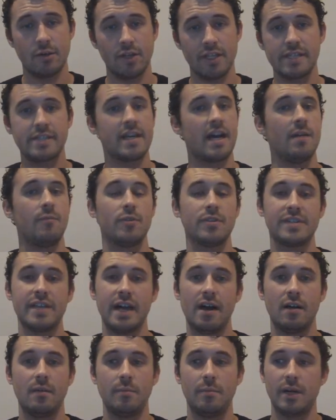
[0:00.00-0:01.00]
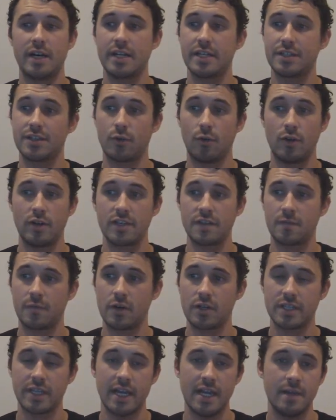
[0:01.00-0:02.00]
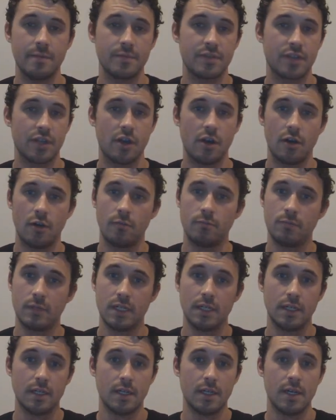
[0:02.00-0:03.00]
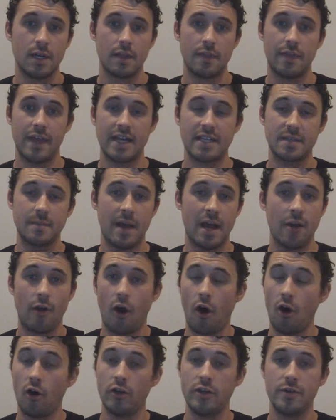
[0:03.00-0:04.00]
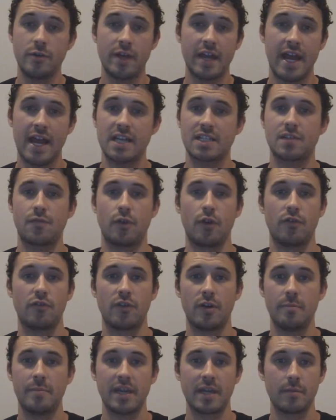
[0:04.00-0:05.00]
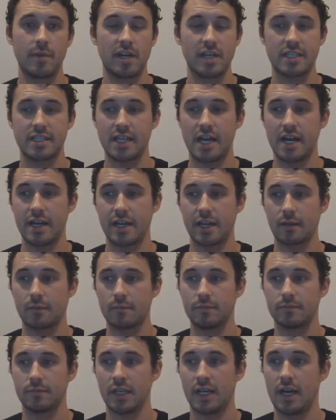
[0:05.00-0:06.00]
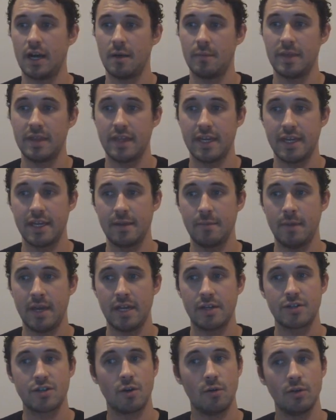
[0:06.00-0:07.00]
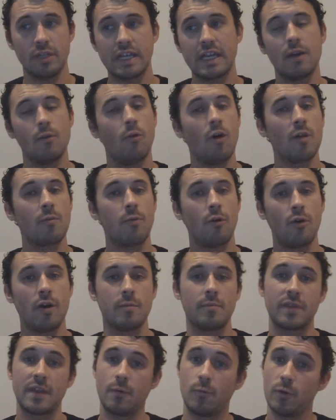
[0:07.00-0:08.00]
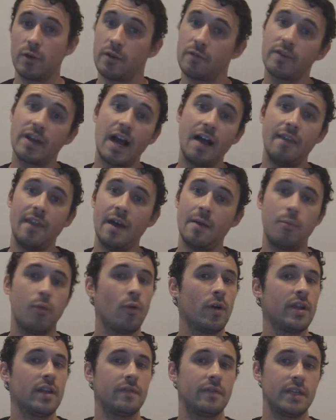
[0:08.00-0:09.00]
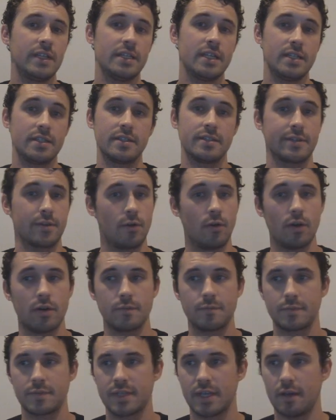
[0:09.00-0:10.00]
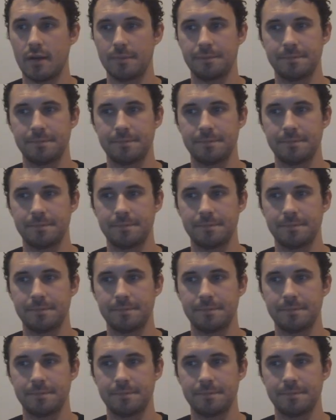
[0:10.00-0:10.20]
only time will tell, but he scored in his first game. So that's about all you can ask for a big money signing. And they managed to only get 1 point, but they wouldn't have gotten that point if he didn't score. So